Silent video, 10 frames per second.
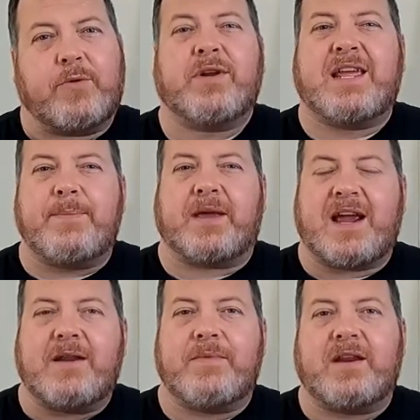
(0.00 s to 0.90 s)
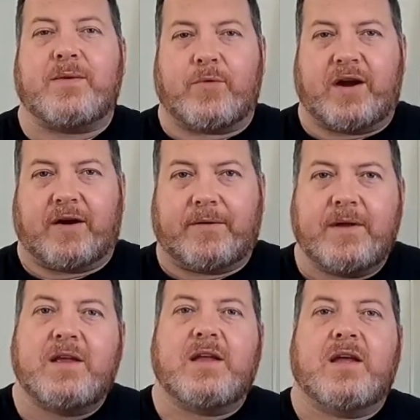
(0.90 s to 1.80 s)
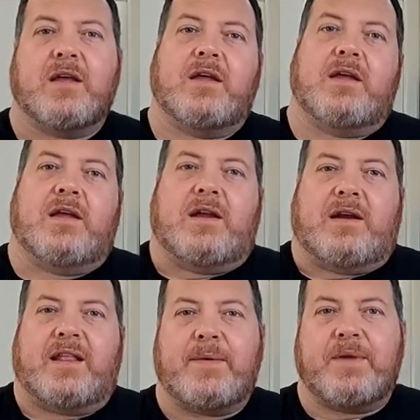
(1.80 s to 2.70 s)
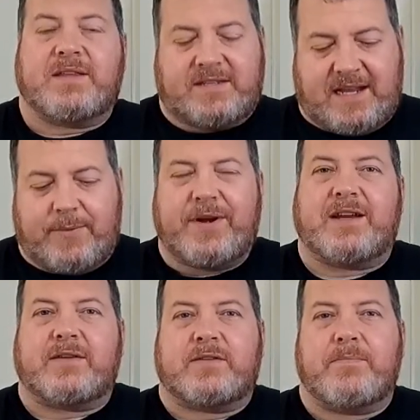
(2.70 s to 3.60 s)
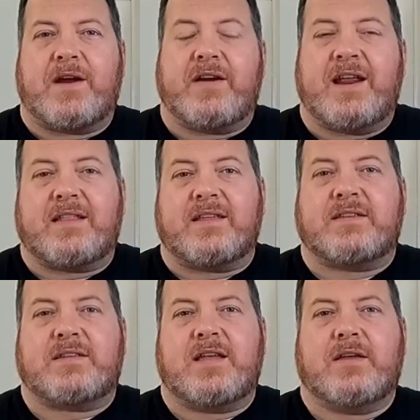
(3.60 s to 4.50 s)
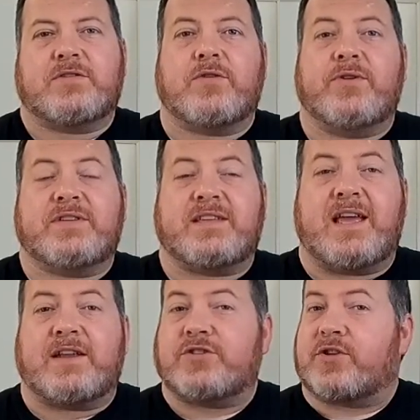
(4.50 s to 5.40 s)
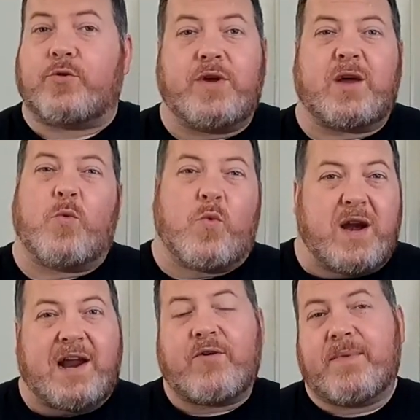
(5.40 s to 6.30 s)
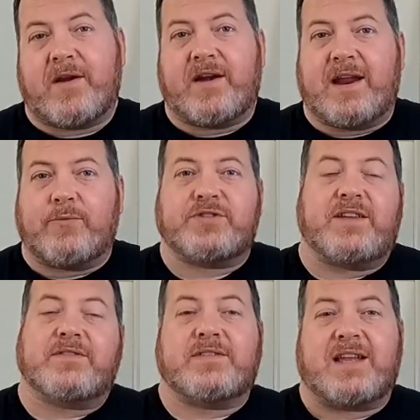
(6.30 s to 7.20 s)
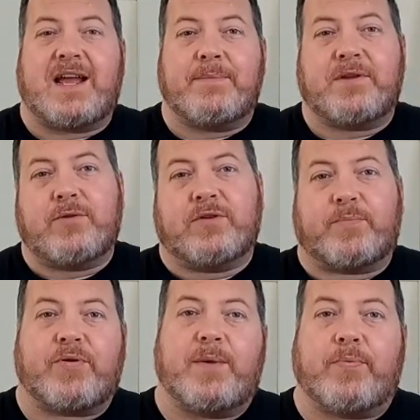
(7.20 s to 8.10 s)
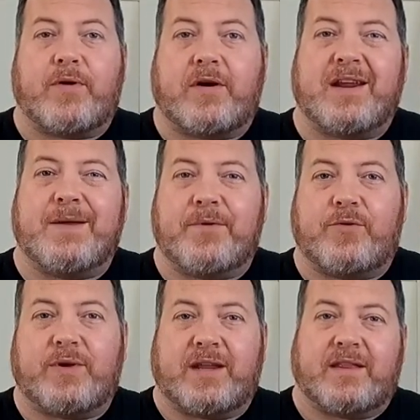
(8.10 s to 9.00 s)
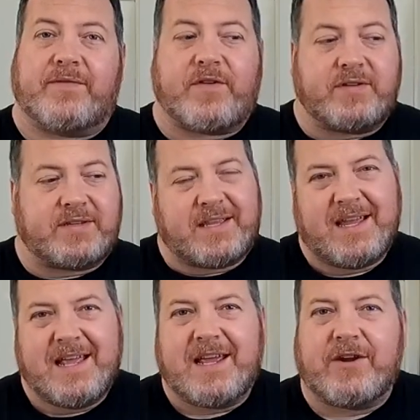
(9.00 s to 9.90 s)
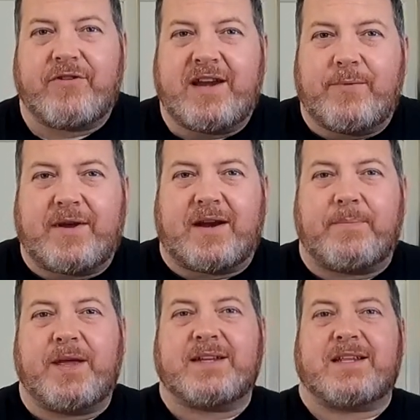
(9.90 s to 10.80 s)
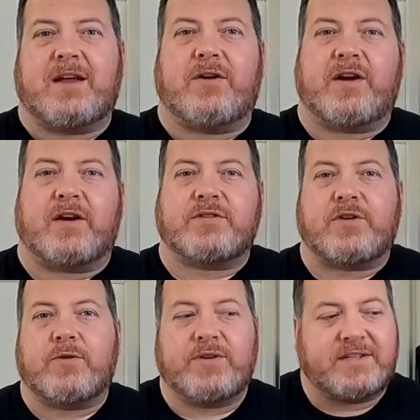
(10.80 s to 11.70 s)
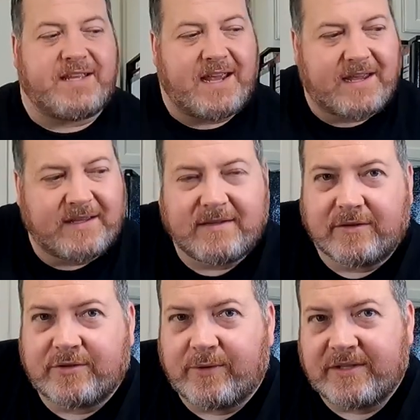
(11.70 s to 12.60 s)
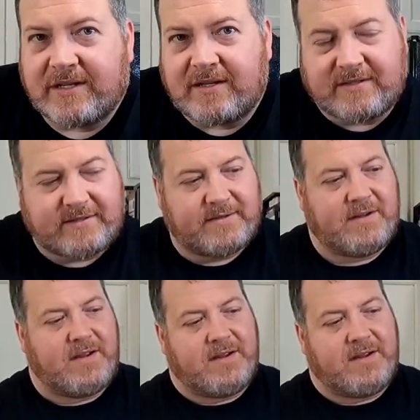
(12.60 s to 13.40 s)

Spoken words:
We're going to keep it kind of medium rare. Now that being said, we need to marinate this sirloin steak, just a quick 1 hour marinade, which gives us time to do a little prep work in between. The first ingredient we're going to put on our sirloin steak is a little soy sauce.